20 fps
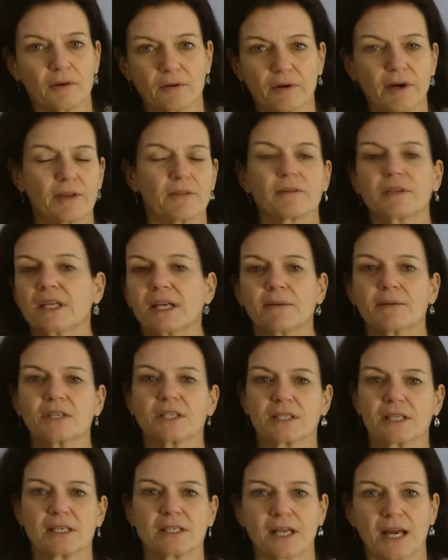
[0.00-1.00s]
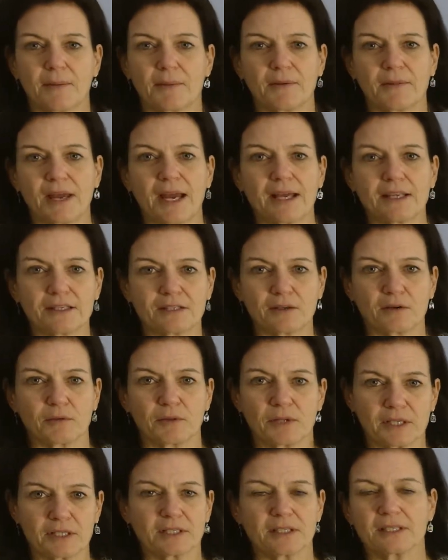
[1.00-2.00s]
other damages on top of that. So
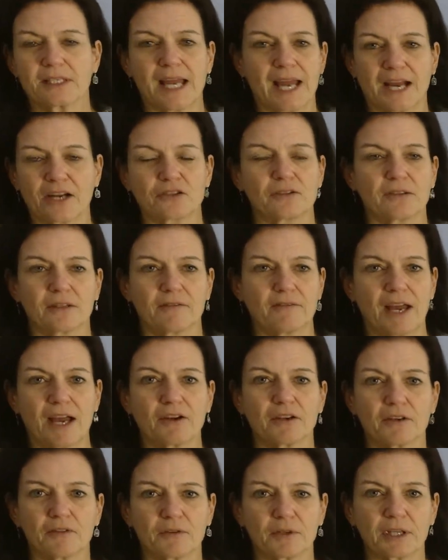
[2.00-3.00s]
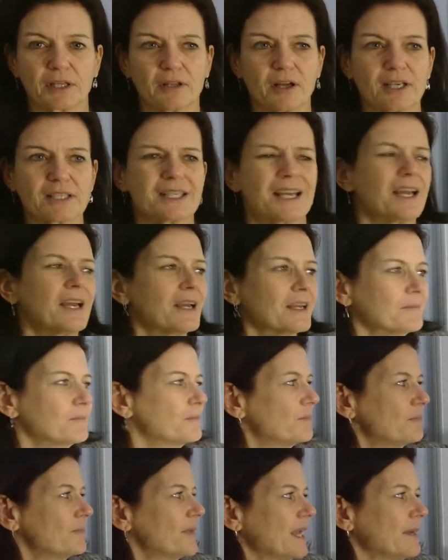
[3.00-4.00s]
this is actually the value of what they lost.
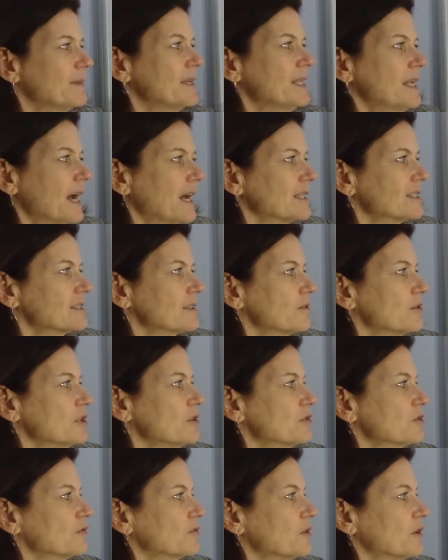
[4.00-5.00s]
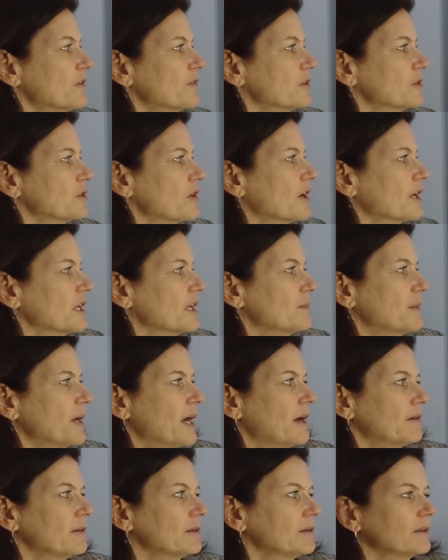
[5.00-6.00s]
maybe not so useful if you're talking
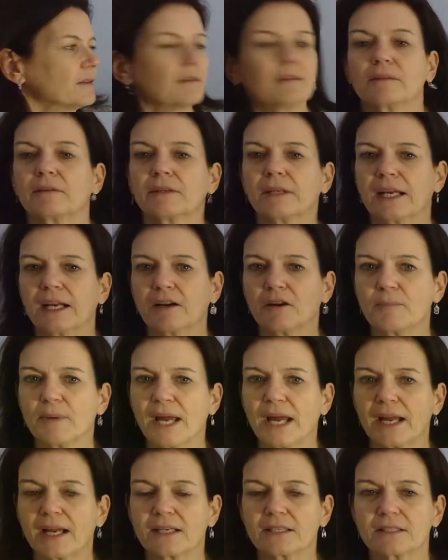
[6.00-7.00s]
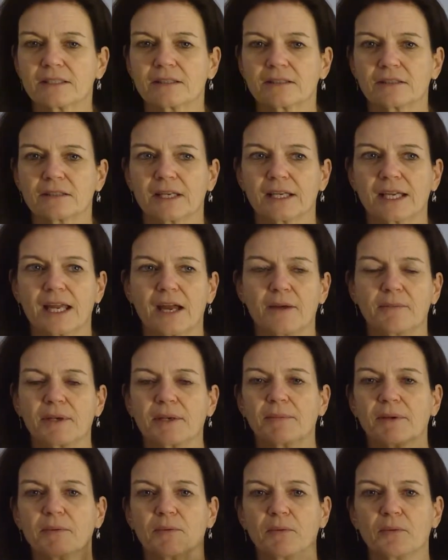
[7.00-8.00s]
about airbags, like how
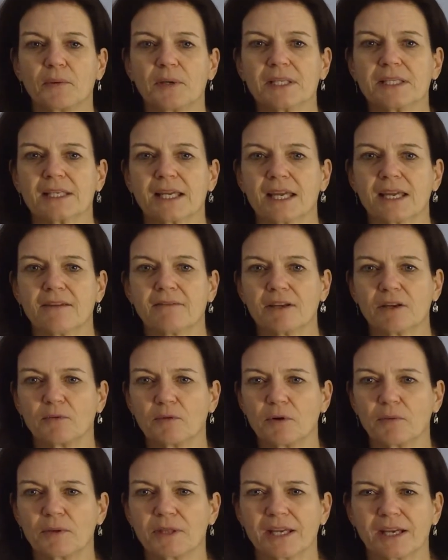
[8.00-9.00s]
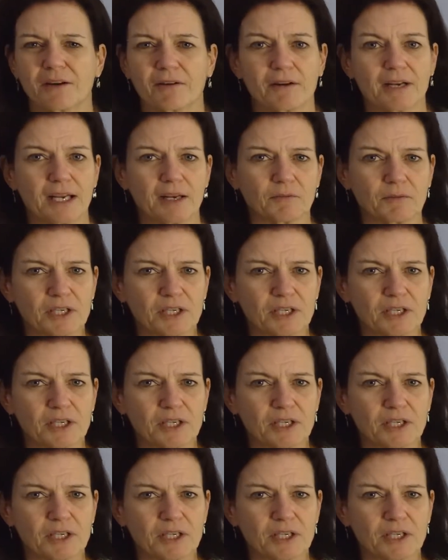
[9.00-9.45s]
many people we'd save and what would they earn, and